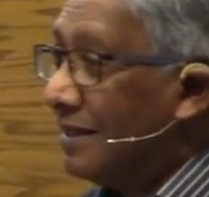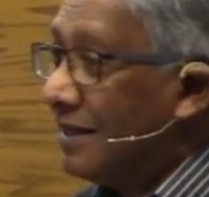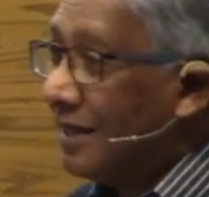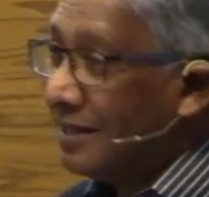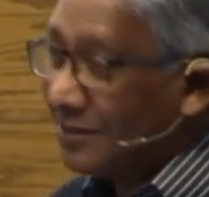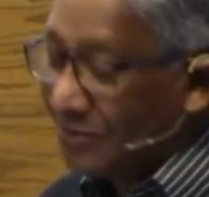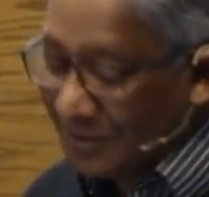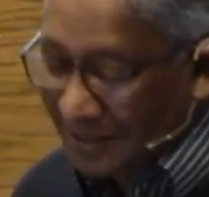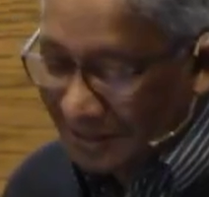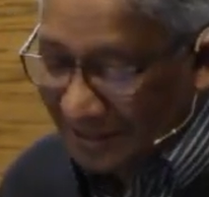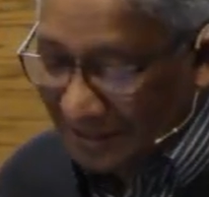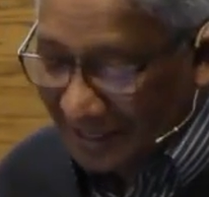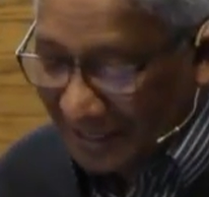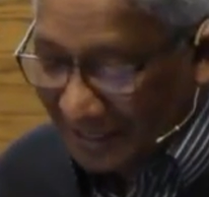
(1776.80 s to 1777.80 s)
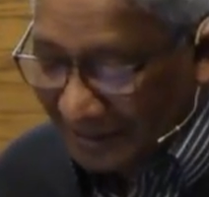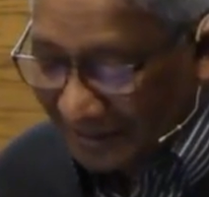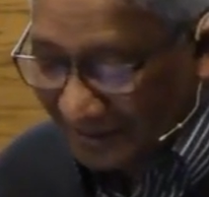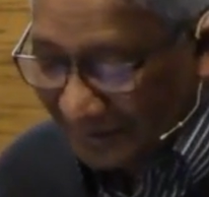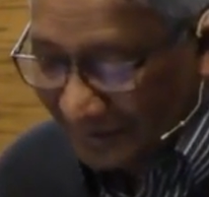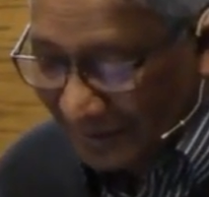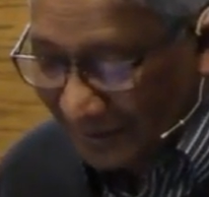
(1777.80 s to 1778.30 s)
I know these are
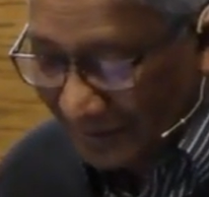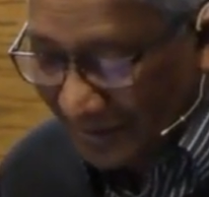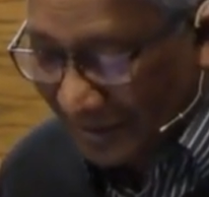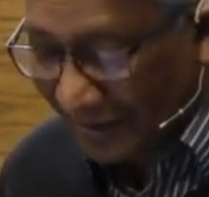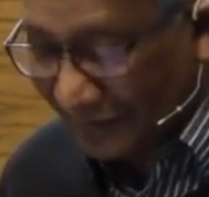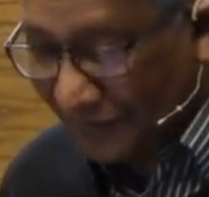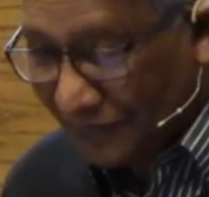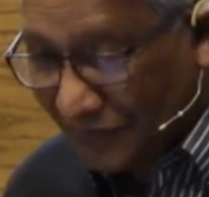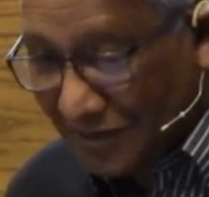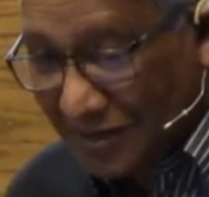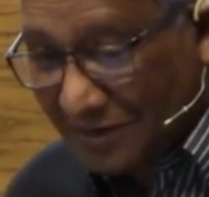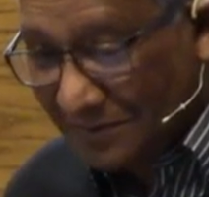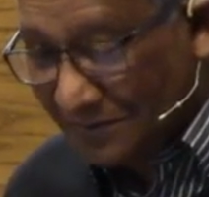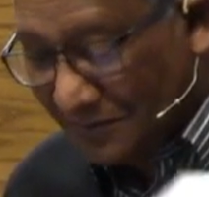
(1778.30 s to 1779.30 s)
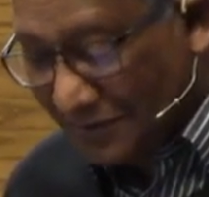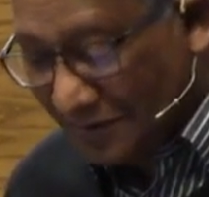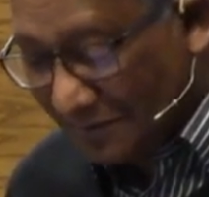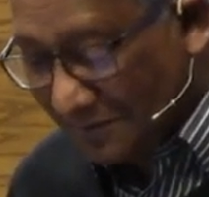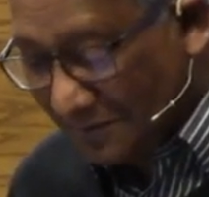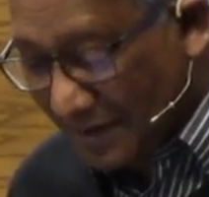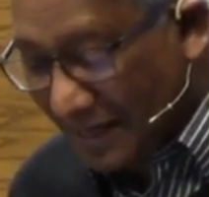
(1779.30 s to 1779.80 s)
days when we have freedom from
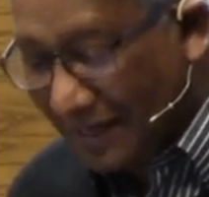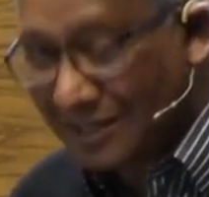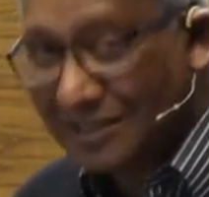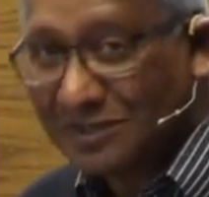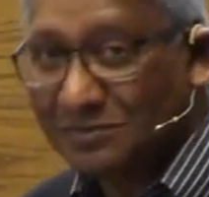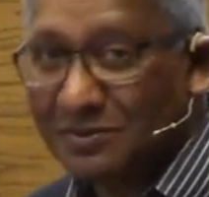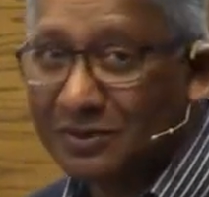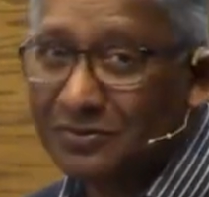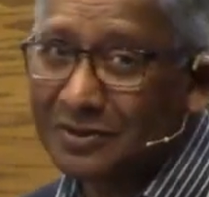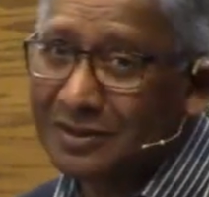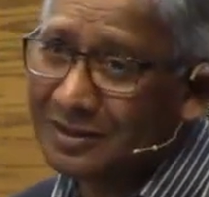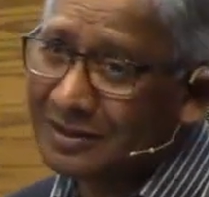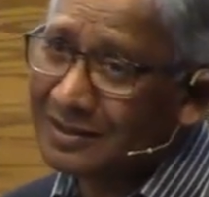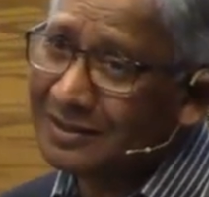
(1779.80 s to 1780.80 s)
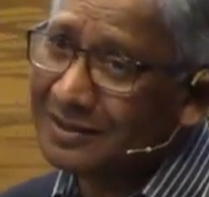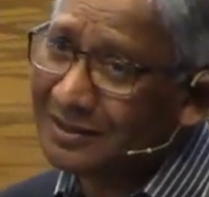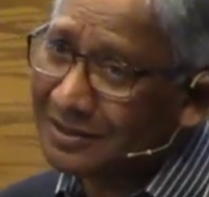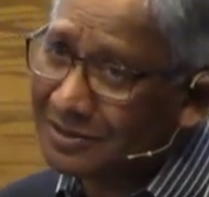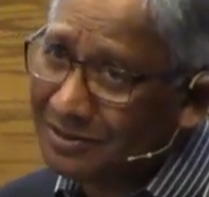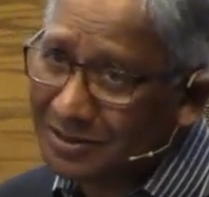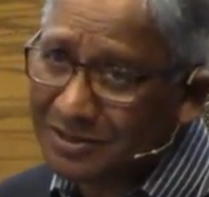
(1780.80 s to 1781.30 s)
Mass, but we are
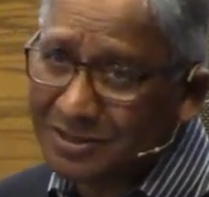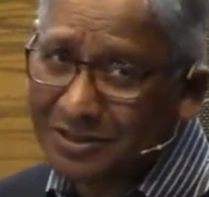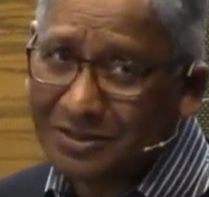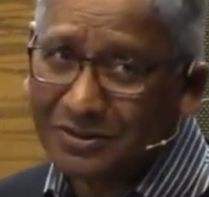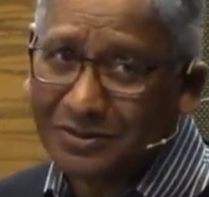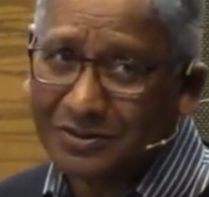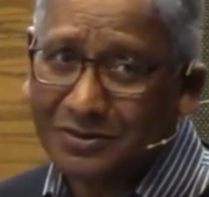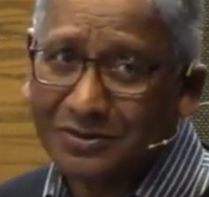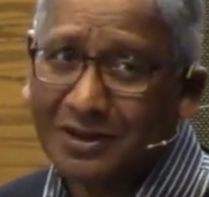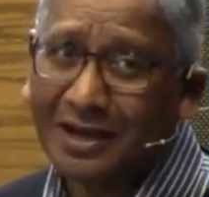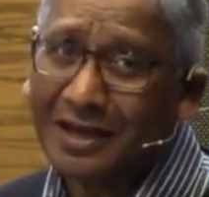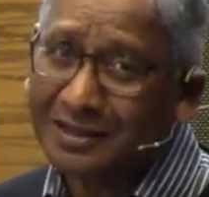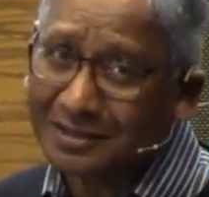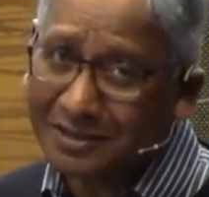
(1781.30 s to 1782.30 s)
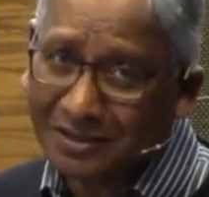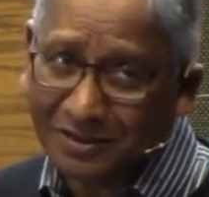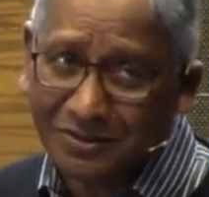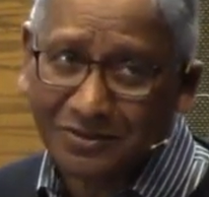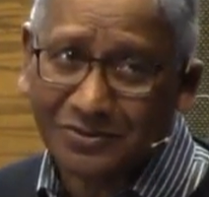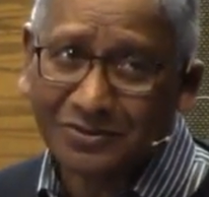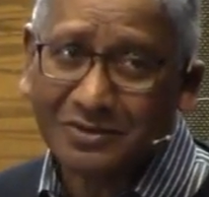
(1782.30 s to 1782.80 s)
encouraging you to asking
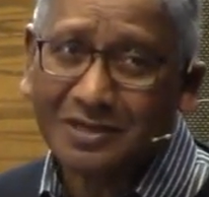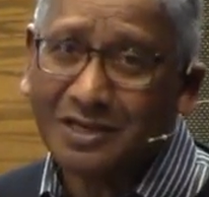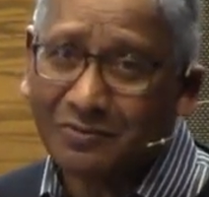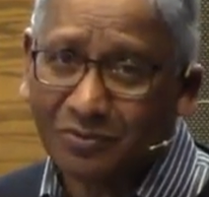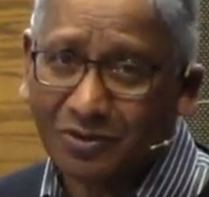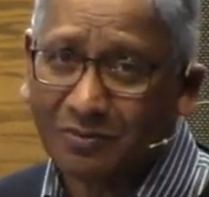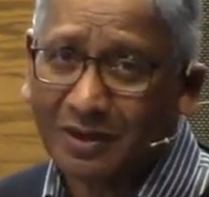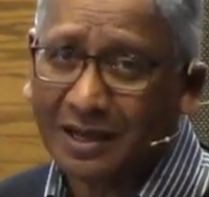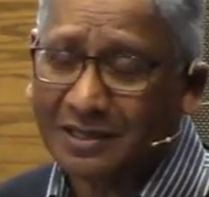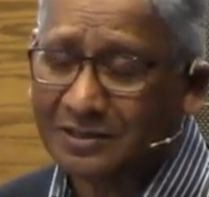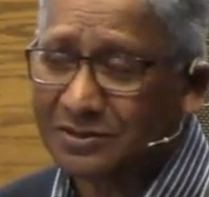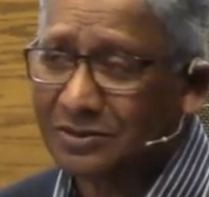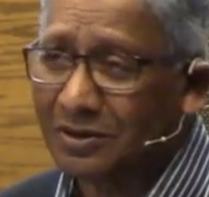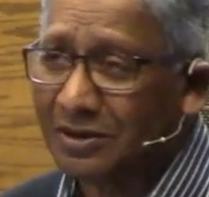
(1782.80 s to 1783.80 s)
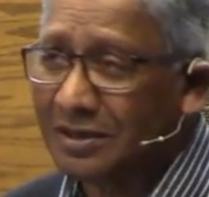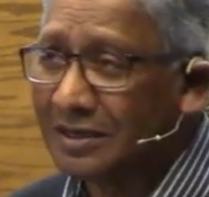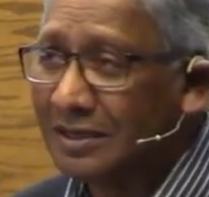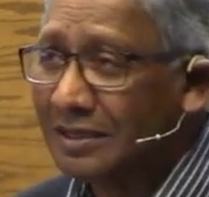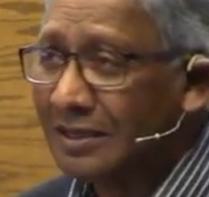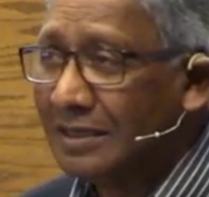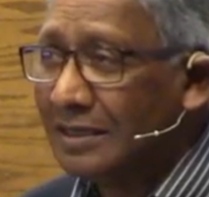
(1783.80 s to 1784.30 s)
you to keep your Mass on
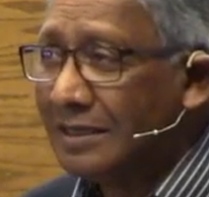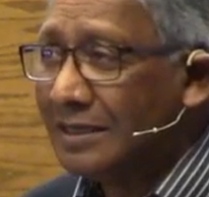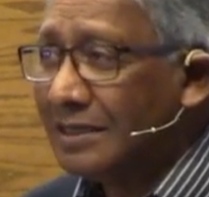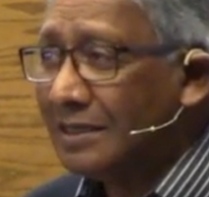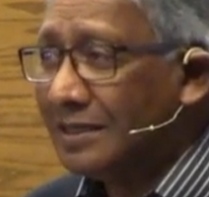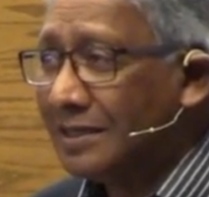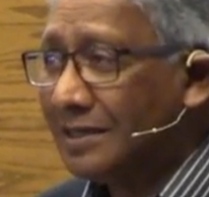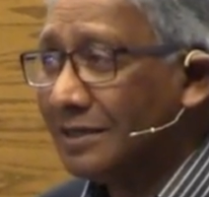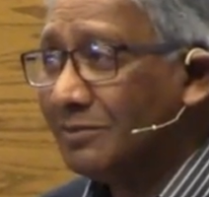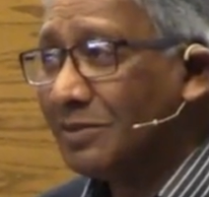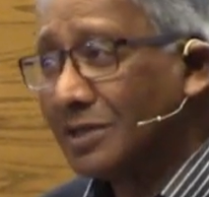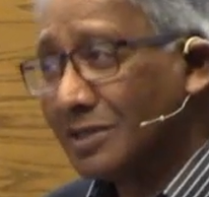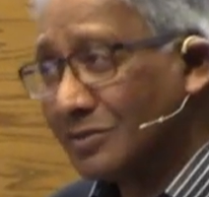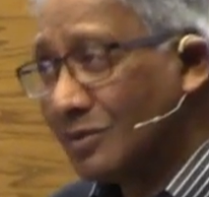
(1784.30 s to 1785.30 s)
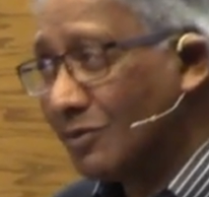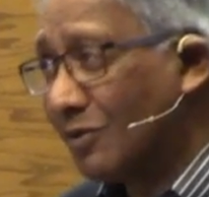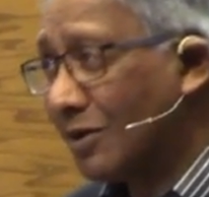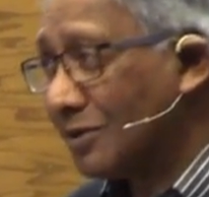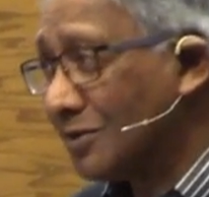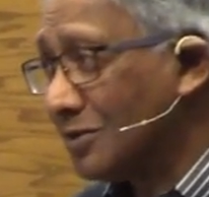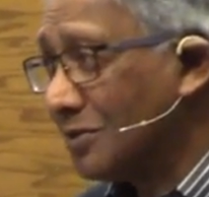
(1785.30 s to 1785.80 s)
because we
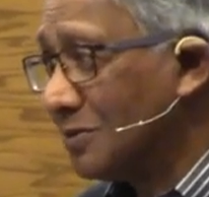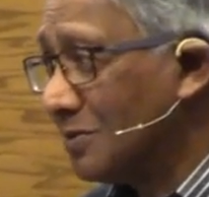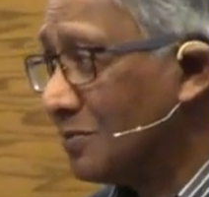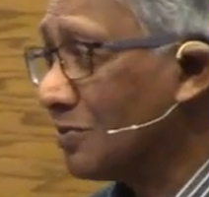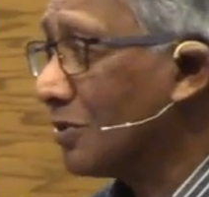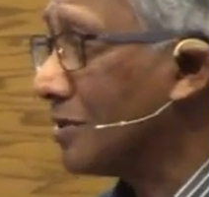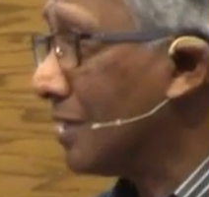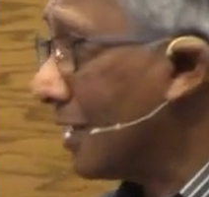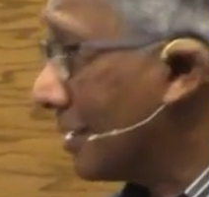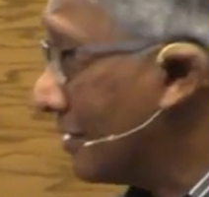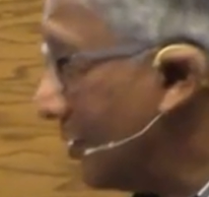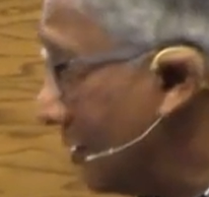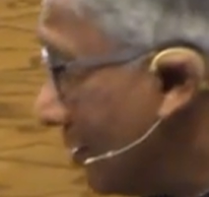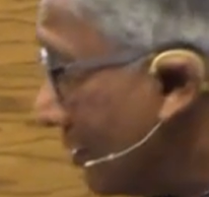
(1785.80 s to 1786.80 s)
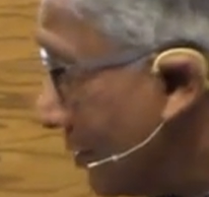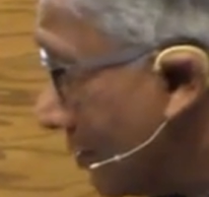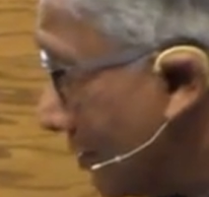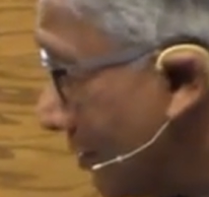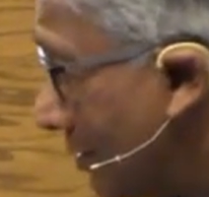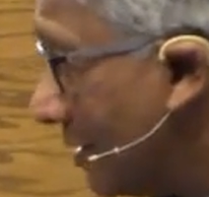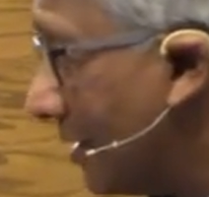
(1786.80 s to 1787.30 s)
want to protect you
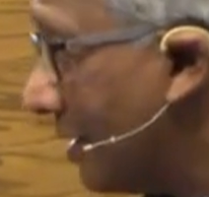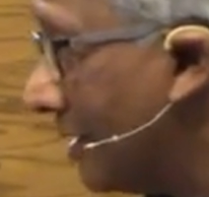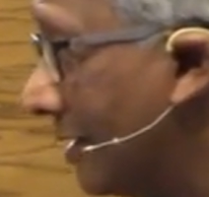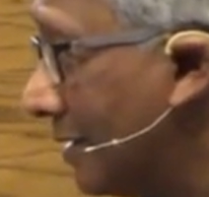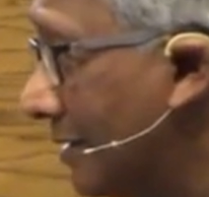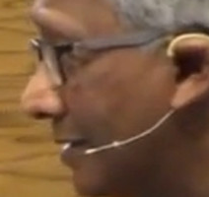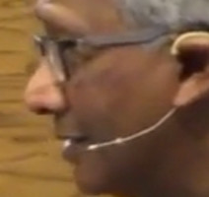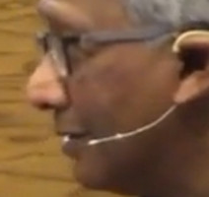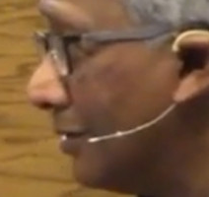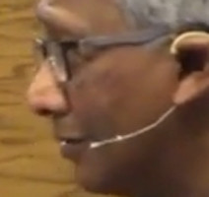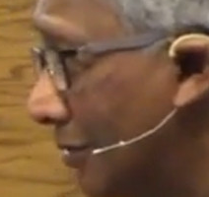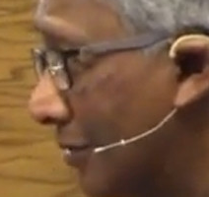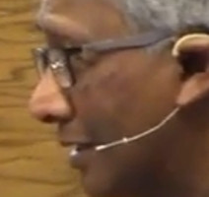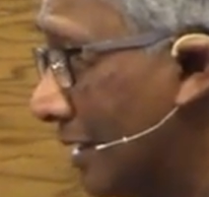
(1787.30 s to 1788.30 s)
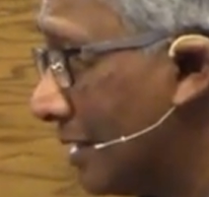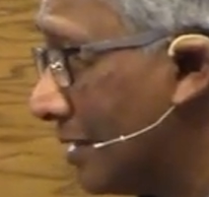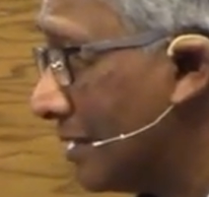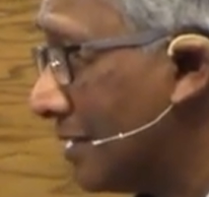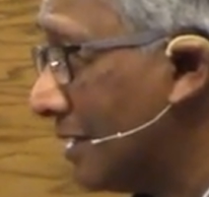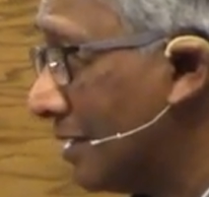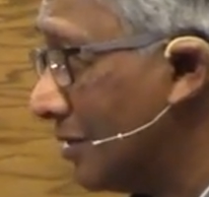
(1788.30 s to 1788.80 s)
and your
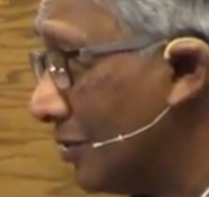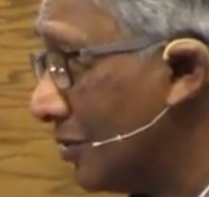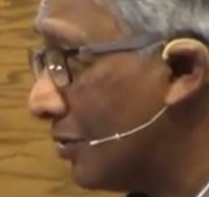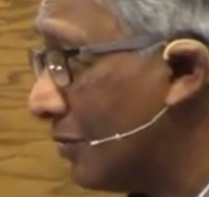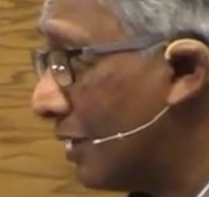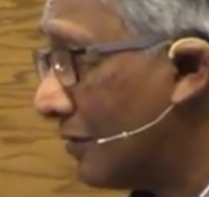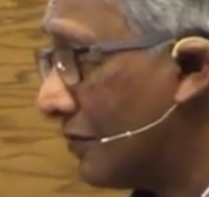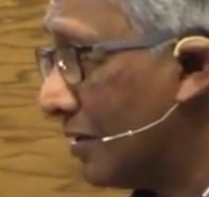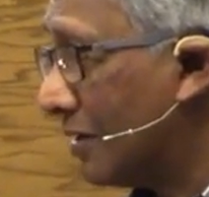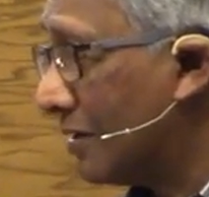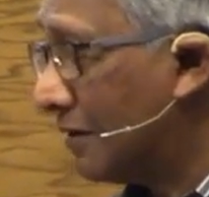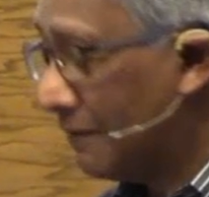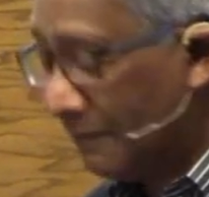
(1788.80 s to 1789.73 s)
health and your welfare.